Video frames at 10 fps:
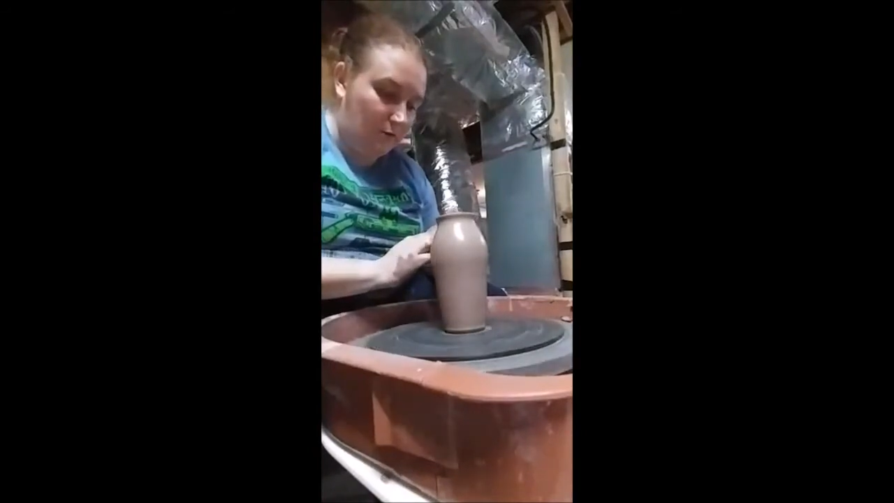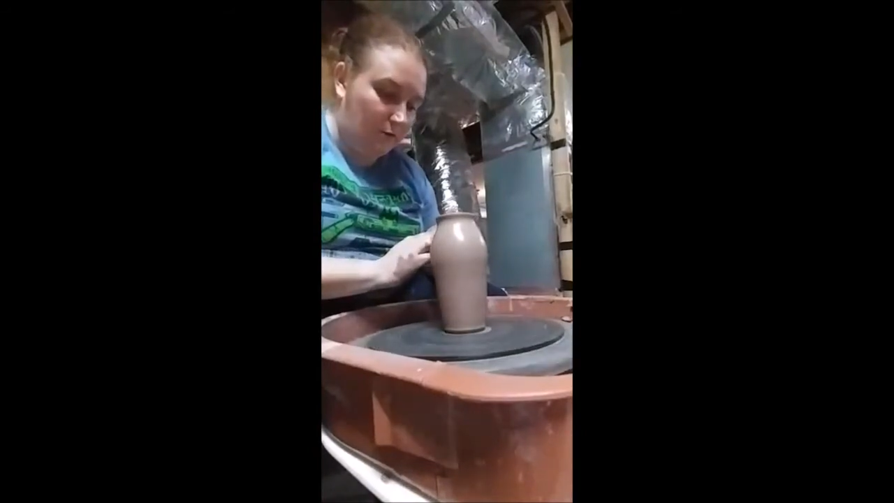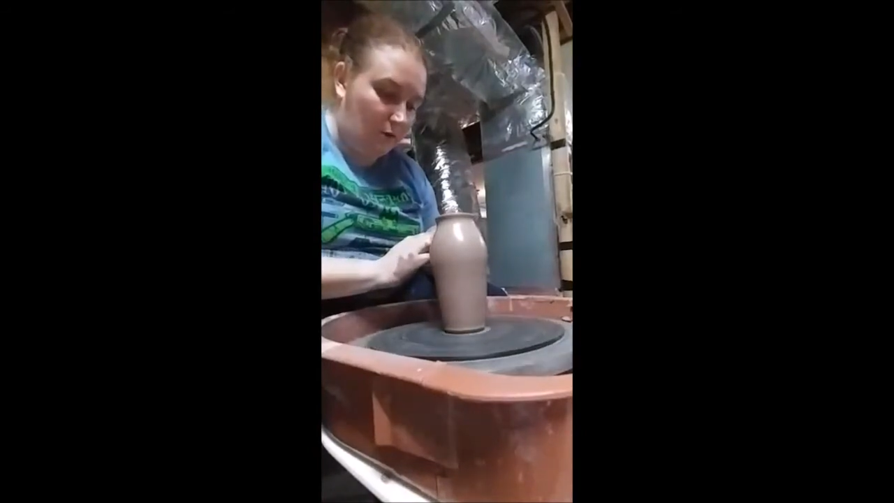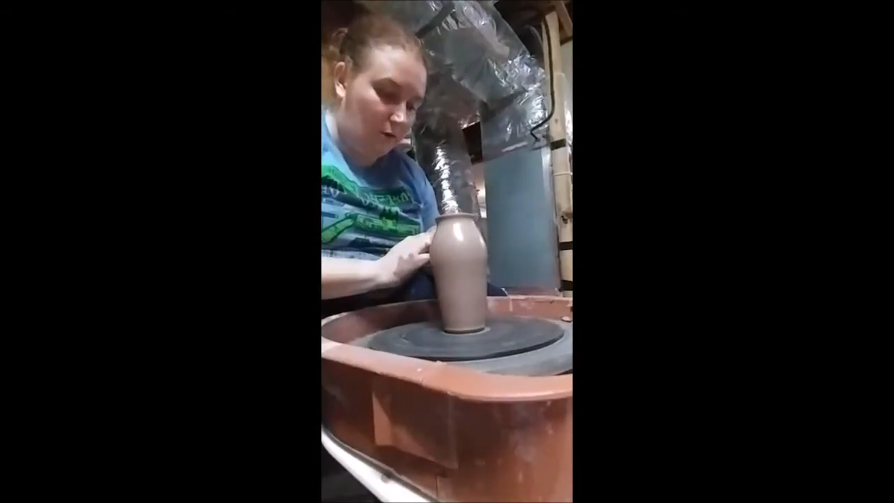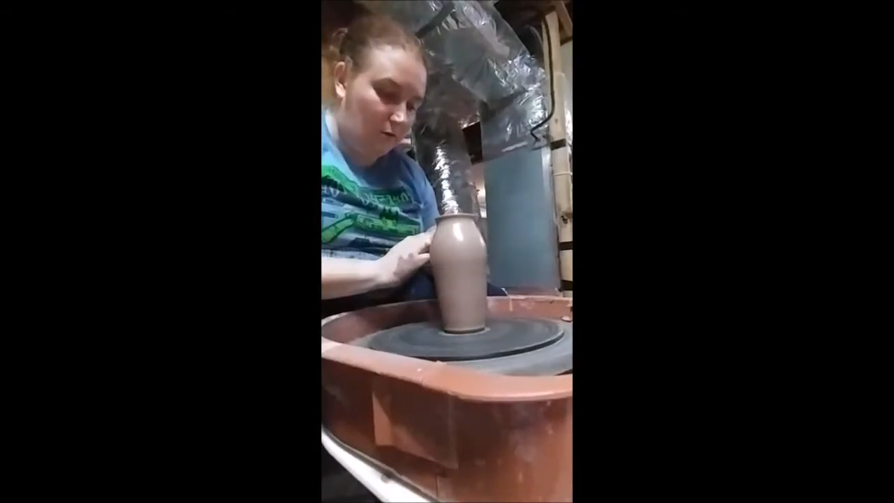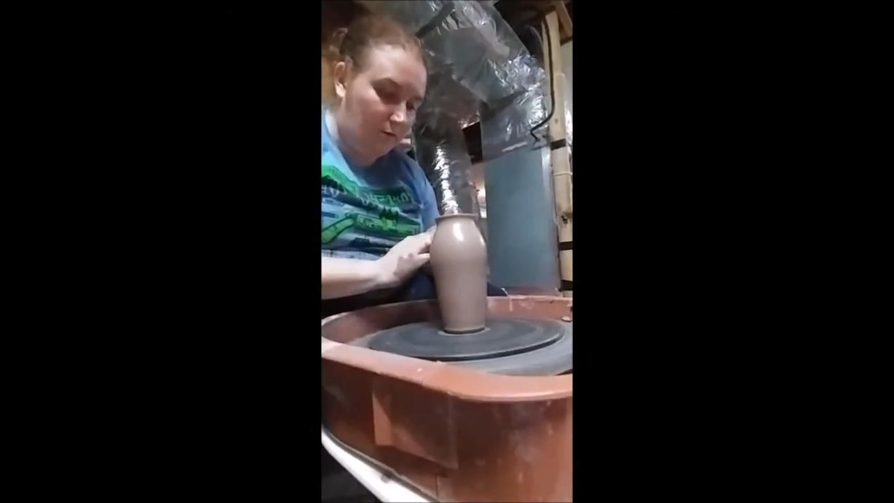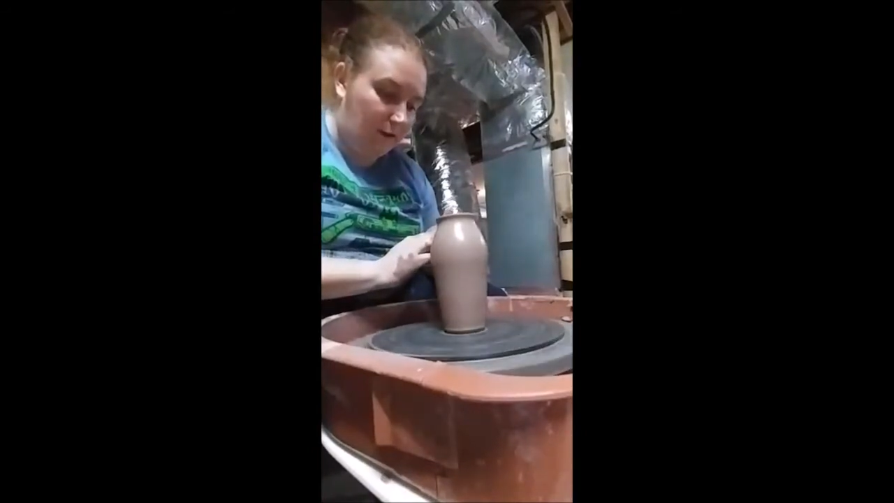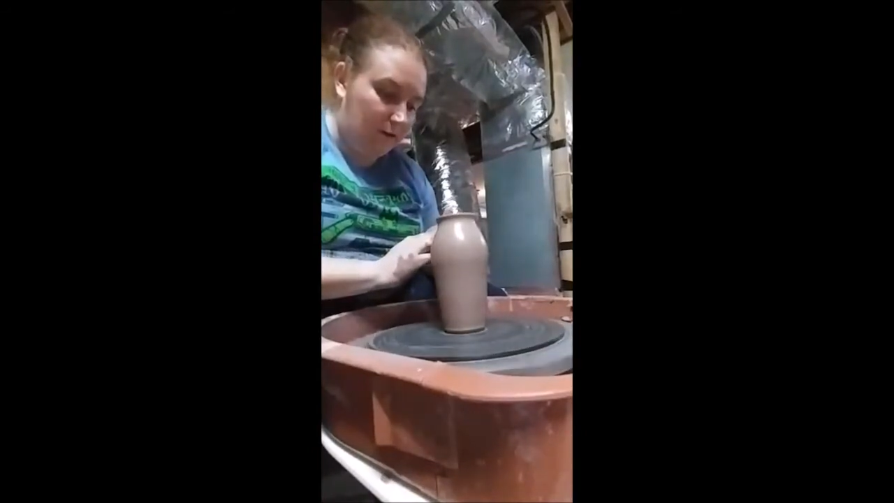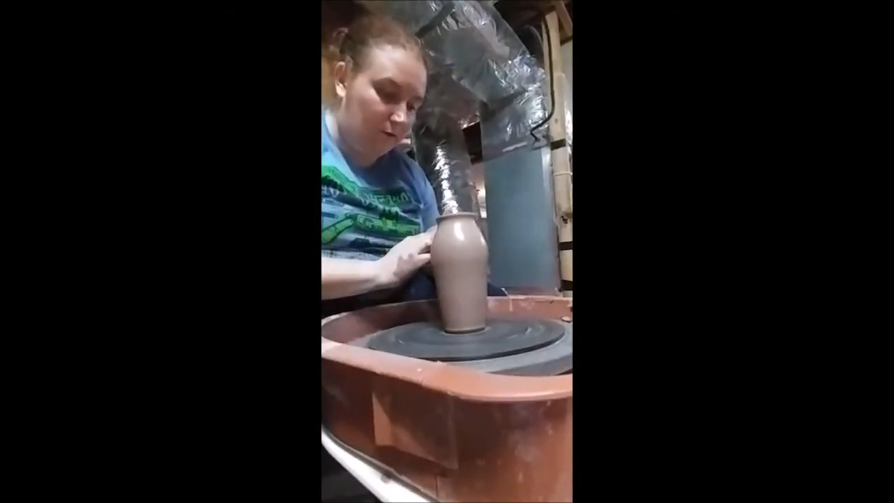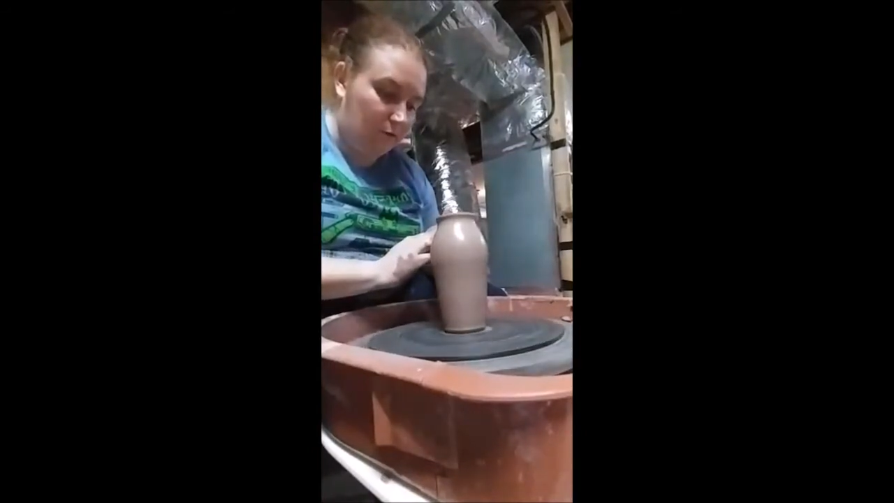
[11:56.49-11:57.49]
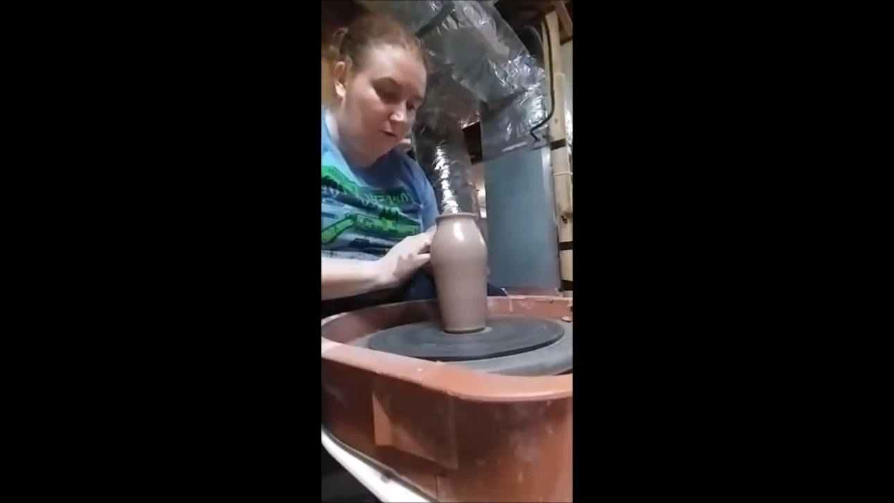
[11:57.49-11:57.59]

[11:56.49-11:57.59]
overall final